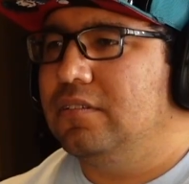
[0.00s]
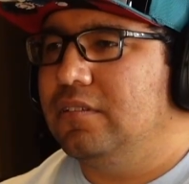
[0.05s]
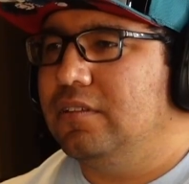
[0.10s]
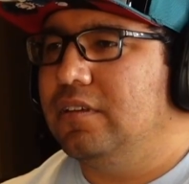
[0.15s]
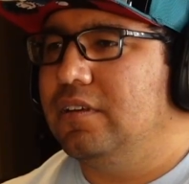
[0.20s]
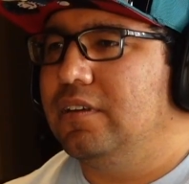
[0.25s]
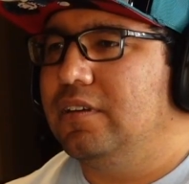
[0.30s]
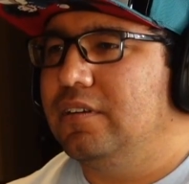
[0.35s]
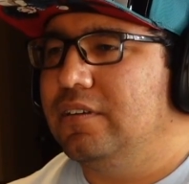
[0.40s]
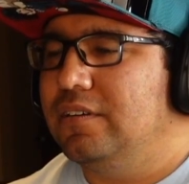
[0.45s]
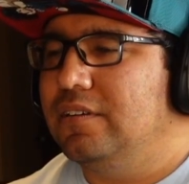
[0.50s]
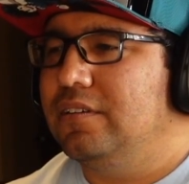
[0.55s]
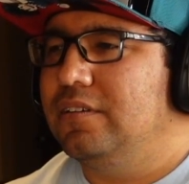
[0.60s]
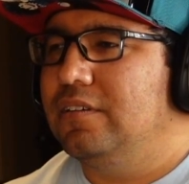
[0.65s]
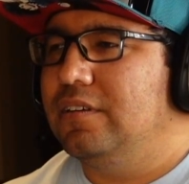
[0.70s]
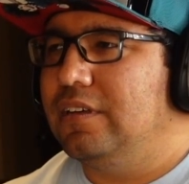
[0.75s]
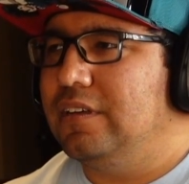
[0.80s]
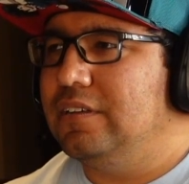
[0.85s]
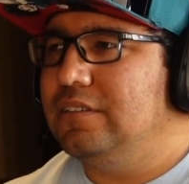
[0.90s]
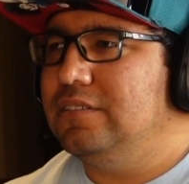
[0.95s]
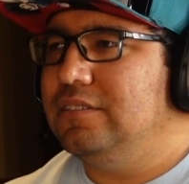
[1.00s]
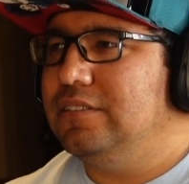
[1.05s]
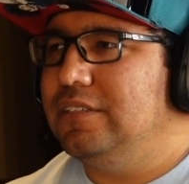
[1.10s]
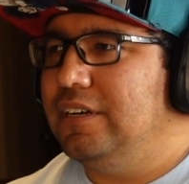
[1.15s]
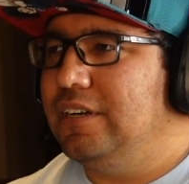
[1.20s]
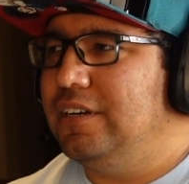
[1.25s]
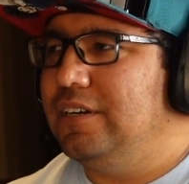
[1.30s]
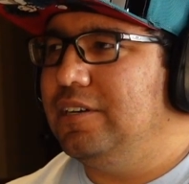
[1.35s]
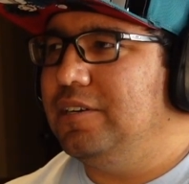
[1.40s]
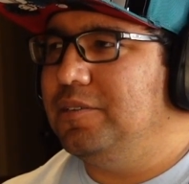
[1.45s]
Yeah, and
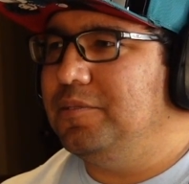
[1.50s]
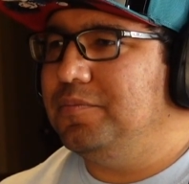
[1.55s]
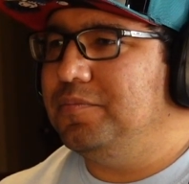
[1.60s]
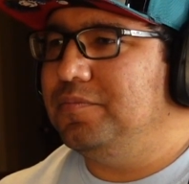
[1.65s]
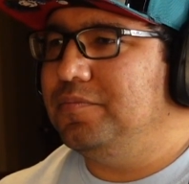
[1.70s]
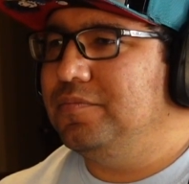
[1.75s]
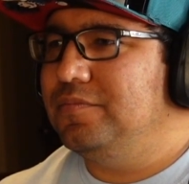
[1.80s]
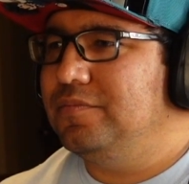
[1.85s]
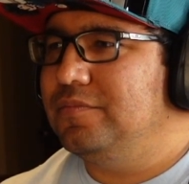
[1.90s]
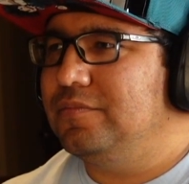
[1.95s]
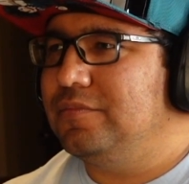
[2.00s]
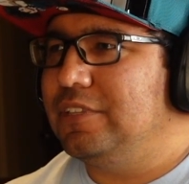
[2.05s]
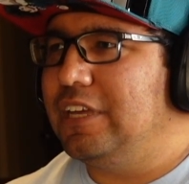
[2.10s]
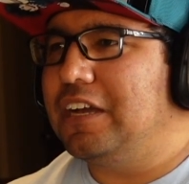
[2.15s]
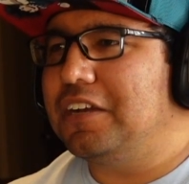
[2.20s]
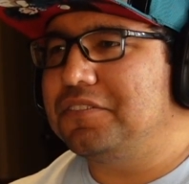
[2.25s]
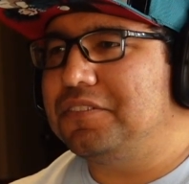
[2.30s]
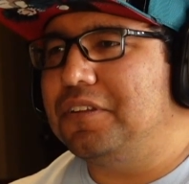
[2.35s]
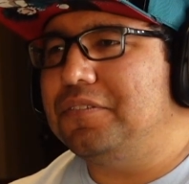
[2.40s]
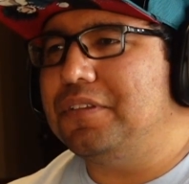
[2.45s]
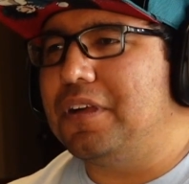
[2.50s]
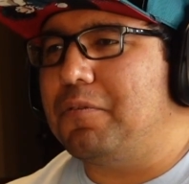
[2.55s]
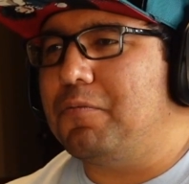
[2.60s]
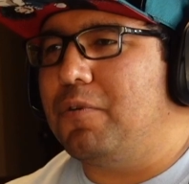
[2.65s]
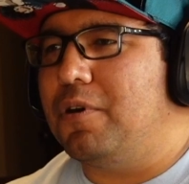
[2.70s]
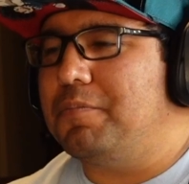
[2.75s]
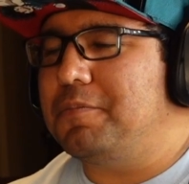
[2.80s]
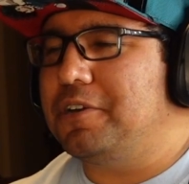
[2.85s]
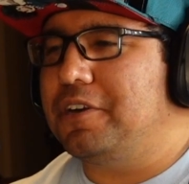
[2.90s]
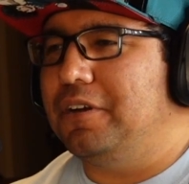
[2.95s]
yeah, because I was at
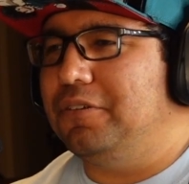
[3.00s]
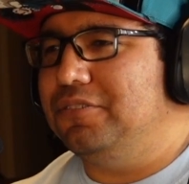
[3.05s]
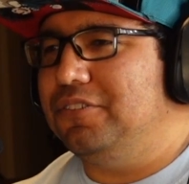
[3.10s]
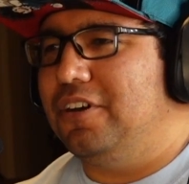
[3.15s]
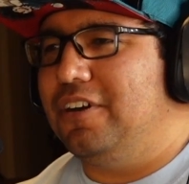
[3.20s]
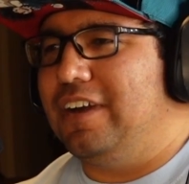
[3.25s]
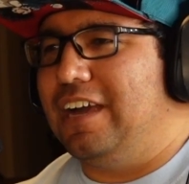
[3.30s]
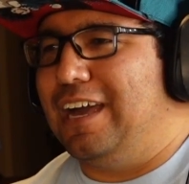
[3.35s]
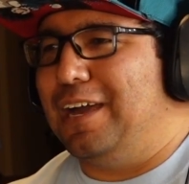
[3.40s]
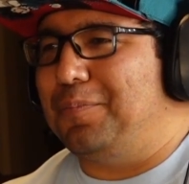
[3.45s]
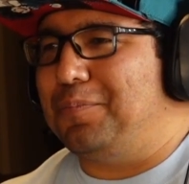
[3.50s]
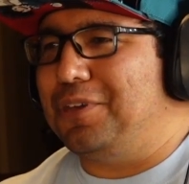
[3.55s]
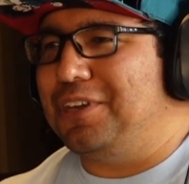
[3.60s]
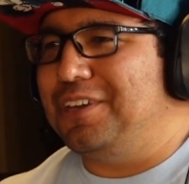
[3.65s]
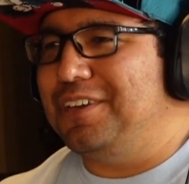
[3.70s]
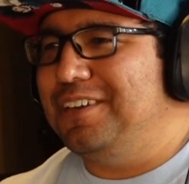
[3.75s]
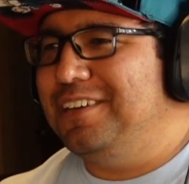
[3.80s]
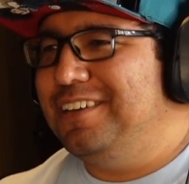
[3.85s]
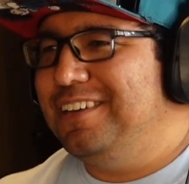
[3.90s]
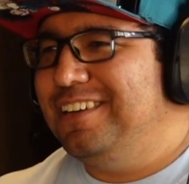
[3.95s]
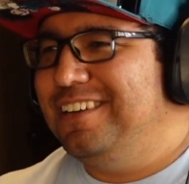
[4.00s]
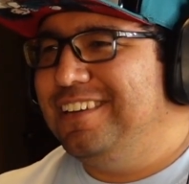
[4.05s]
Walmart. I was all happy.